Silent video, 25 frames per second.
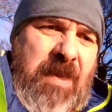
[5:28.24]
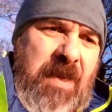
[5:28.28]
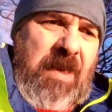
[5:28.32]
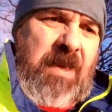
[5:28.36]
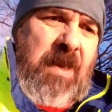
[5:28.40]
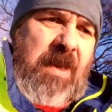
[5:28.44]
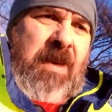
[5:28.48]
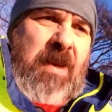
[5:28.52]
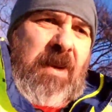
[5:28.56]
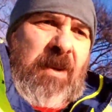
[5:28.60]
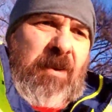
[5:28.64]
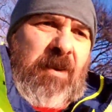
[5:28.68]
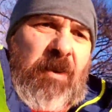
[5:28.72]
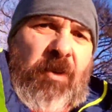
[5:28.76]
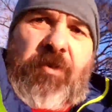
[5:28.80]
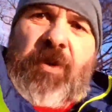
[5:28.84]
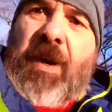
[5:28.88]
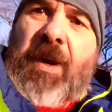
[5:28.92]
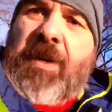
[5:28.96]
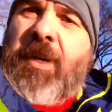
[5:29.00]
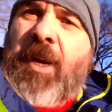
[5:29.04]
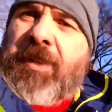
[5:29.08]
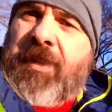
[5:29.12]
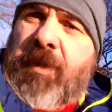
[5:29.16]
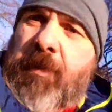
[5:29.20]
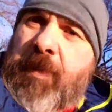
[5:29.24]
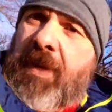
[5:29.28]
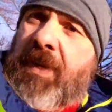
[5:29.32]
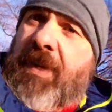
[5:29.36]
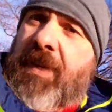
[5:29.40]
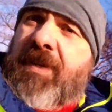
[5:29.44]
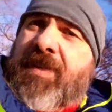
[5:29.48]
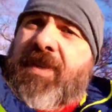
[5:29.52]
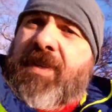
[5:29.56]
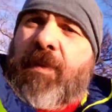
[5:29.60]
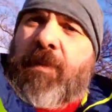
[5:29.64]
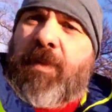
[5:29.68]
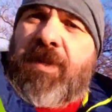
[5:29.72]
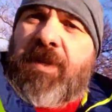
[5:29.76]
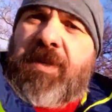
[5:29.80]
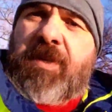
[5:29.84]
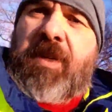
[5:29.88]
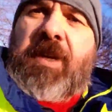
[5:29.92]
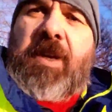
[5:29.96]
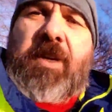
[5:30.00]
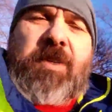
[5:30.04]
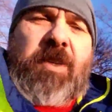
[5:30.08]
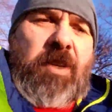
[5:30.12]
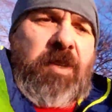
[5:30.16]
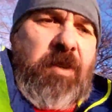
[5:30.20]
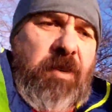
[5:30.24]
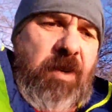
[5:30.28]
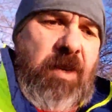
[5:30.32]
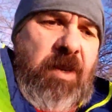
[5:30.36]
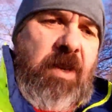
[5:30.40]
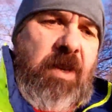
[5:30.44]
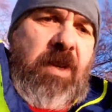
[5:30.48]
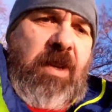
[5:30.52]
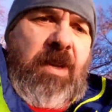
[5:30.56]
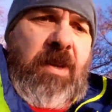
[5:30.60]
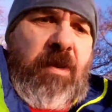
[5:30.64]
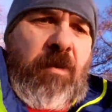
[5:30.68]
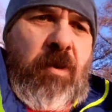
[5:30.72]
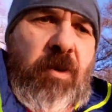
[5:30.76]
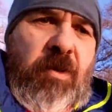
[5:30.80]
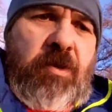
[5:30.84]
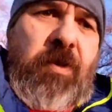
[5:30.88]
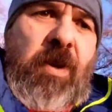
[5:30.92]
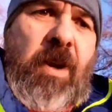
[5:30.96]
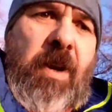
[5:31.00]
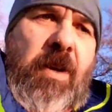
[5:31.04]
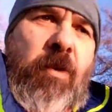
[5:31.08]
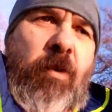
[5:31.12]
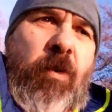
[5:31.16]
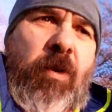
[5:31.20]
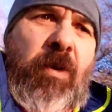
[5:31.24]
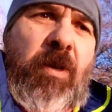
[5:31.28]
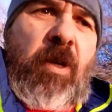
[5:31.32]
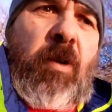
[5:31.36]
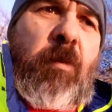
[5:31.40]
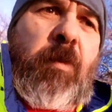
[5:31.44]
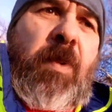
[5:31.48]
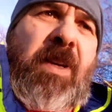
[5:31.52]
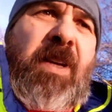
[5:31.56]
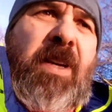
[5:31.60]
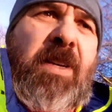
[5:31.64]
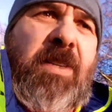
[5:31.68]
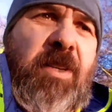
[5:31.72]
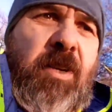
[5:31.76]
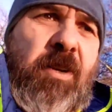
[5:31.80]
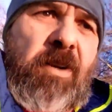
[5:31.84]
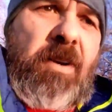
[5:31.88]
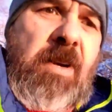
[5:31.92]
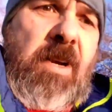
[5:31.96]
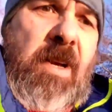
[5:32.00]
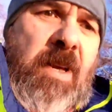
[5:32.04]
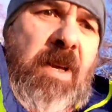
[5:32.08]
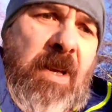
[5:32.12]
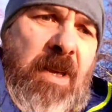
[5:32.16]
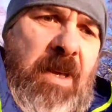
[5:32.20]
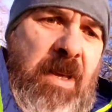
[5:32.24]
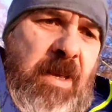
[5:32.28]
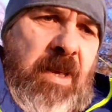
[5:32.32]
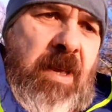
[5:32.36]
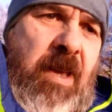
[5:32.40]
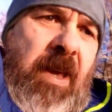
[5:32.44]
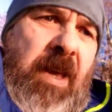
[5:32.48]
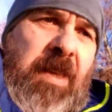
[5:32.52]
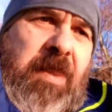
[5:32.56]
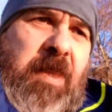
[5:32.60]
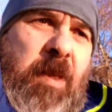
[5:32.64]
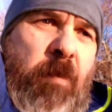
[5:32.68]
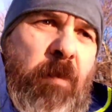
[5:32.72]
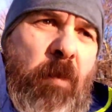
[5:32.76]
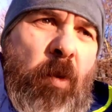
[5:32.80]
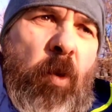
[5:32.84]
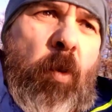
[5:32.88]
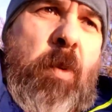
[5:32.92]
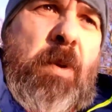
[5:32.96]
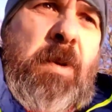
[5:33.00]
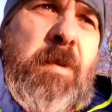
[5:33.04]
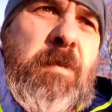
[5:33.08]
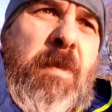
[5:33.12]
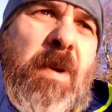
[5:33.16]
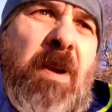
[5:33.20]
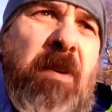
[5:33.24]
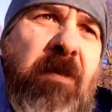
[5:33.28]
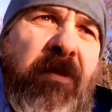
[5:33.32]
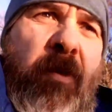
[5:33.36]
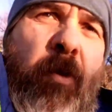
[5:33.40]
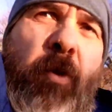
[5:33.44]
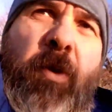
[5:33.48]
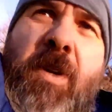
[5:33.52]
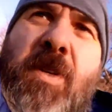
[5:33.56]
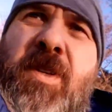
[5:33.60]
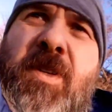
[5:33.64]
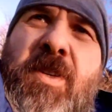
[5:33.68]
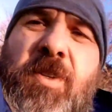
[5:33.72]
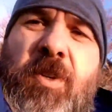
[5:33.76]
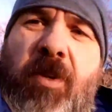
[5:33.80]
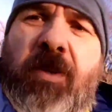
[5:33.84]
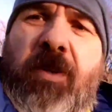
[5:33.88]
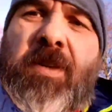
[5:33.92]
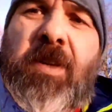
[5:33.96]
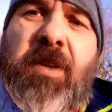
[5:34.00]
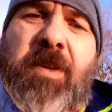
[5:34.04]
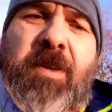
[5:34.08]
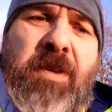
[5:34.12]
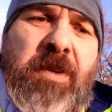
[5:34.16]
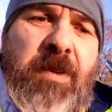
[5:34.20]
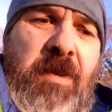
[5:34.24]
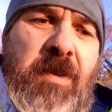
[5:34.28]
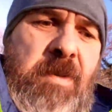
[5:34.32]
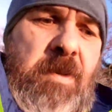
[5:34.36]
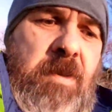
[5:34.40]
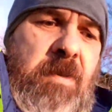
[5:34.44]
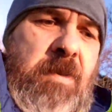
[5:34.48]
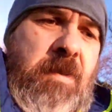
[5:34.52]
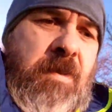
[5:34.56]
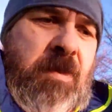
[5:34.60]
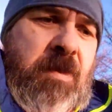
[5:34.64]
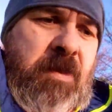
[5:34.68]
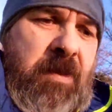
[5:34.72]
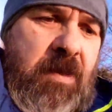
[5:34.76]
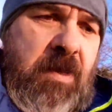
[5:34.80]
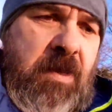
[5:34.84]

40-minute steady run. I'm trying not to make the same mistake as yesterday. I'm going to try and go a little bit easier.